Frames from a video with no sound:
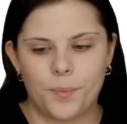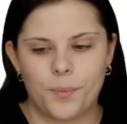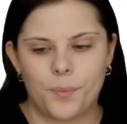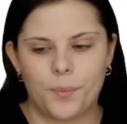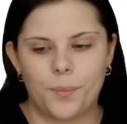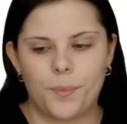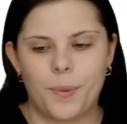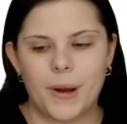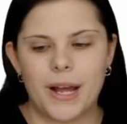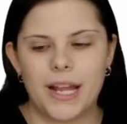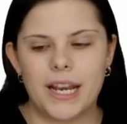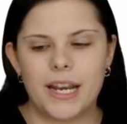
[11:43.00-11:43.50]

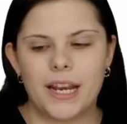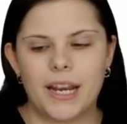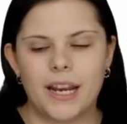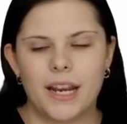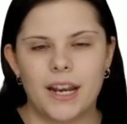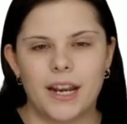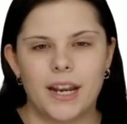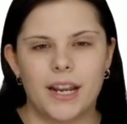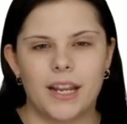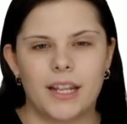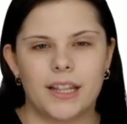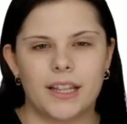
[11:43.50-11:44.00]
But
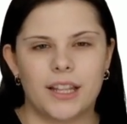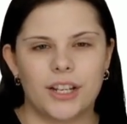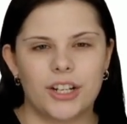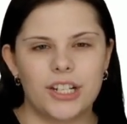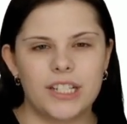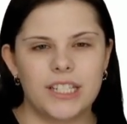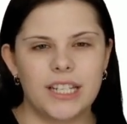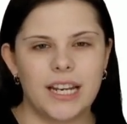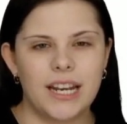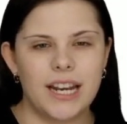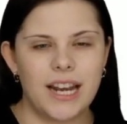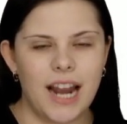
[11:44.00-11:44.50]

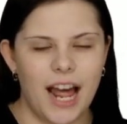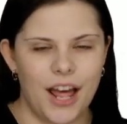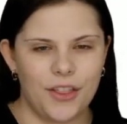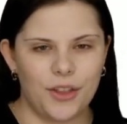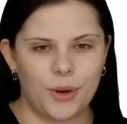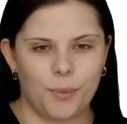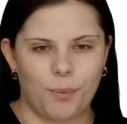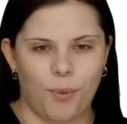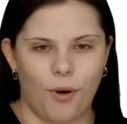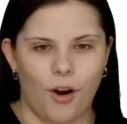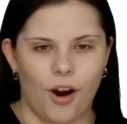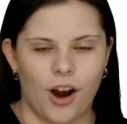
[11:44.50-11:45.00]
there's another
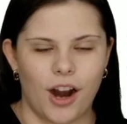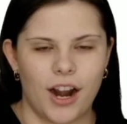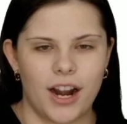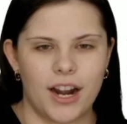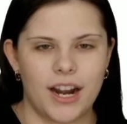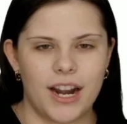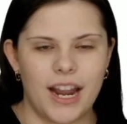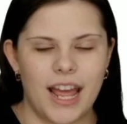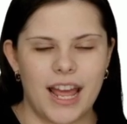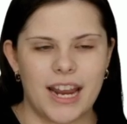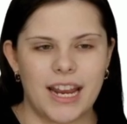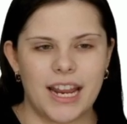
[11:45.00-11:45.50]

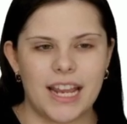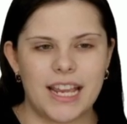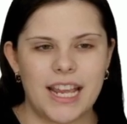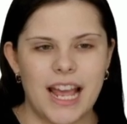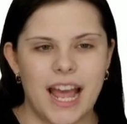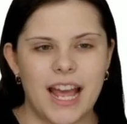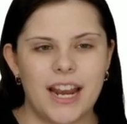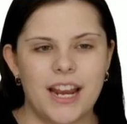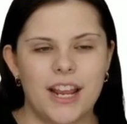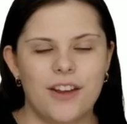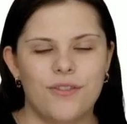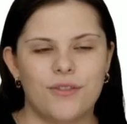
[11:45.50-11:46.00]
part, and
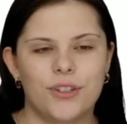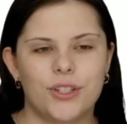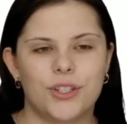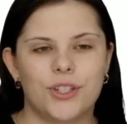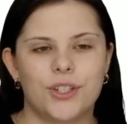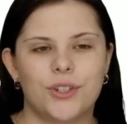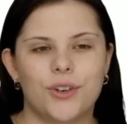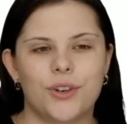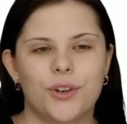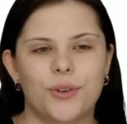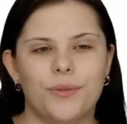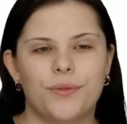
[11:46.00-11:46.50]
again, it was
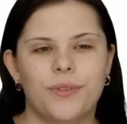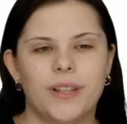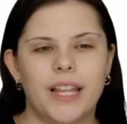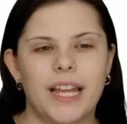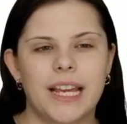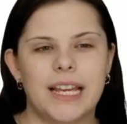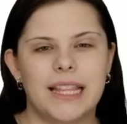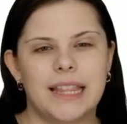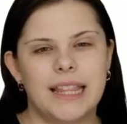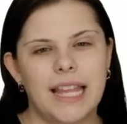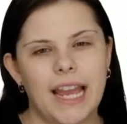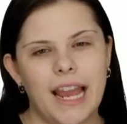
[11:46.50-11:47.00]
sort of
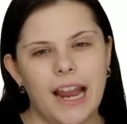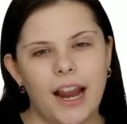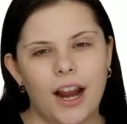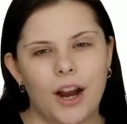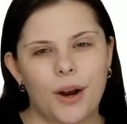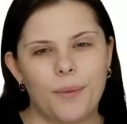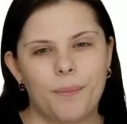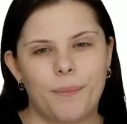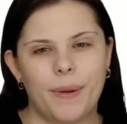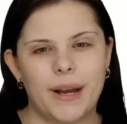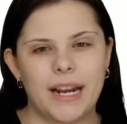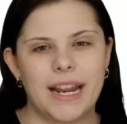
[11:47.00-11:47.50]
like there,
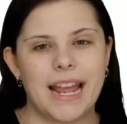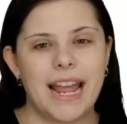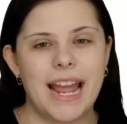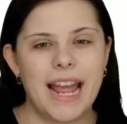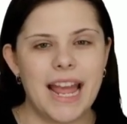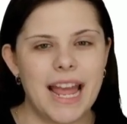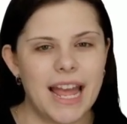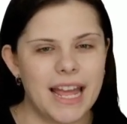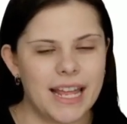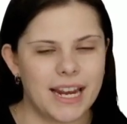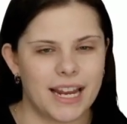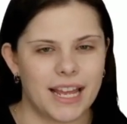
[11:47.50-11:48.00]
but
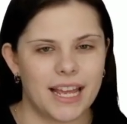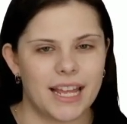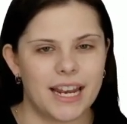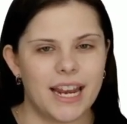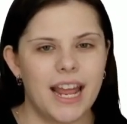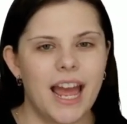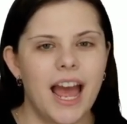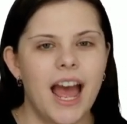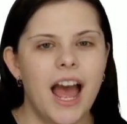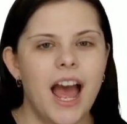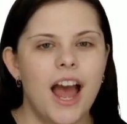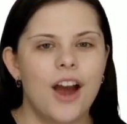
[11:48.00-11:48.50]

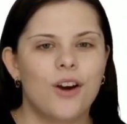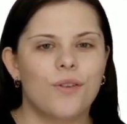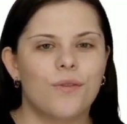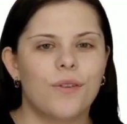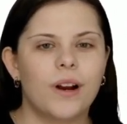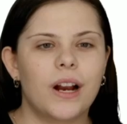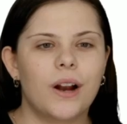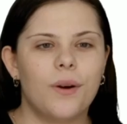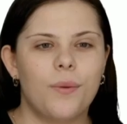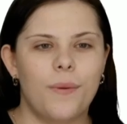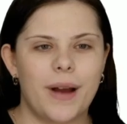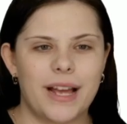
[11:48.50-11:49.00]
hidden,
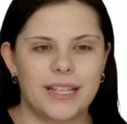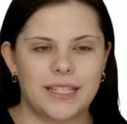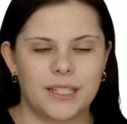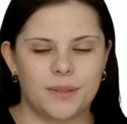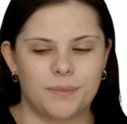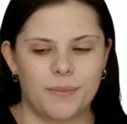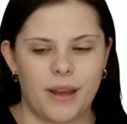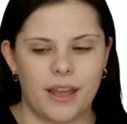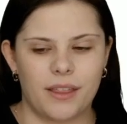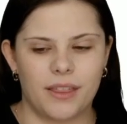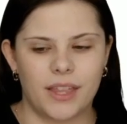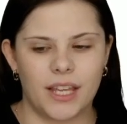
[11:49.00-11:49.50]
request
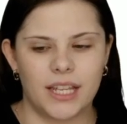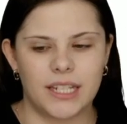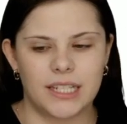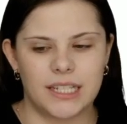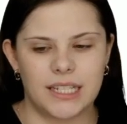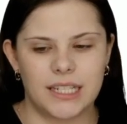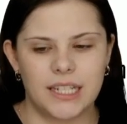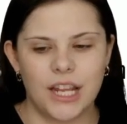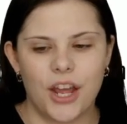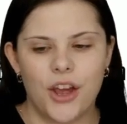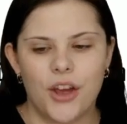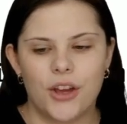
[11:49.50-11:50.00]

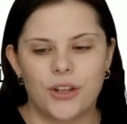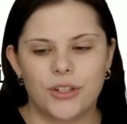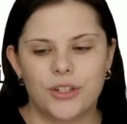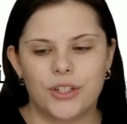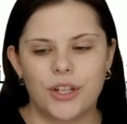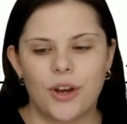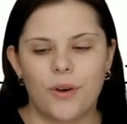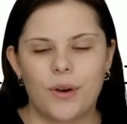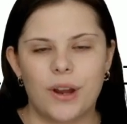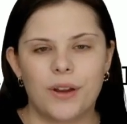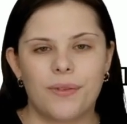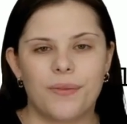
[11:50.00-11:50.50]
methods.
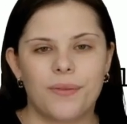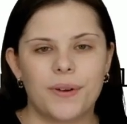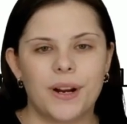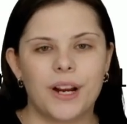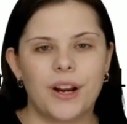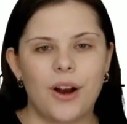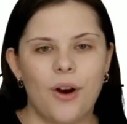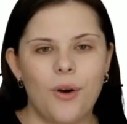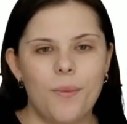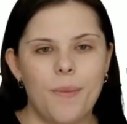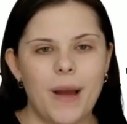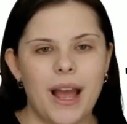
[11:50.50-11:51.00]
So if we
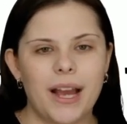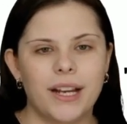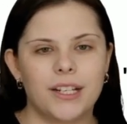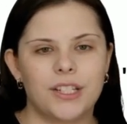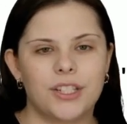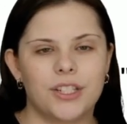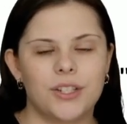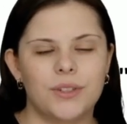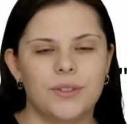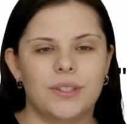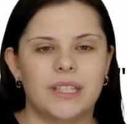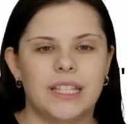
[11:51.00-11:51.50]
go back
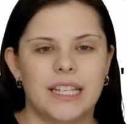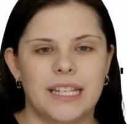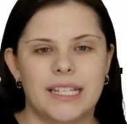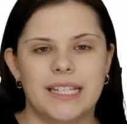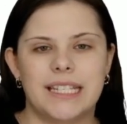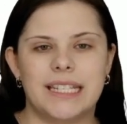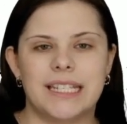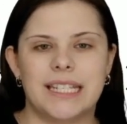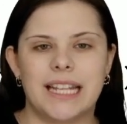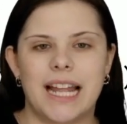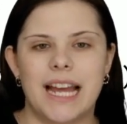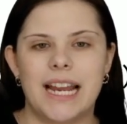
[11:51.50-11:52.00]
to this
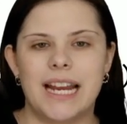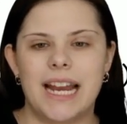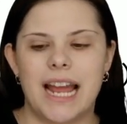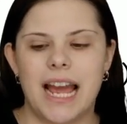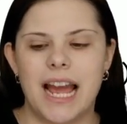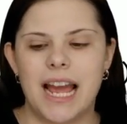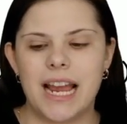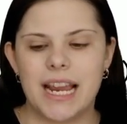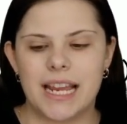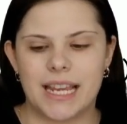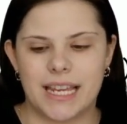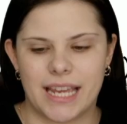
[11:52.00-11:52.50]
slide
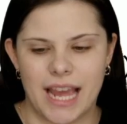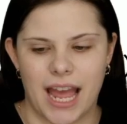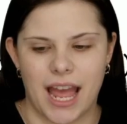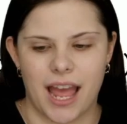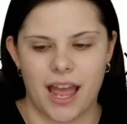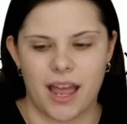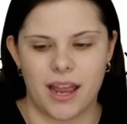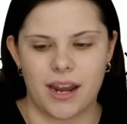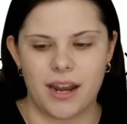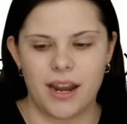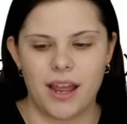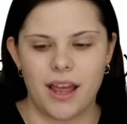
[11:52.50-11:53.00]

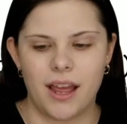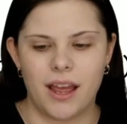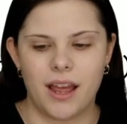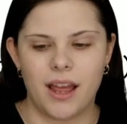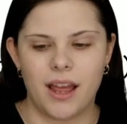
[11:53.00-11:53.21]
again,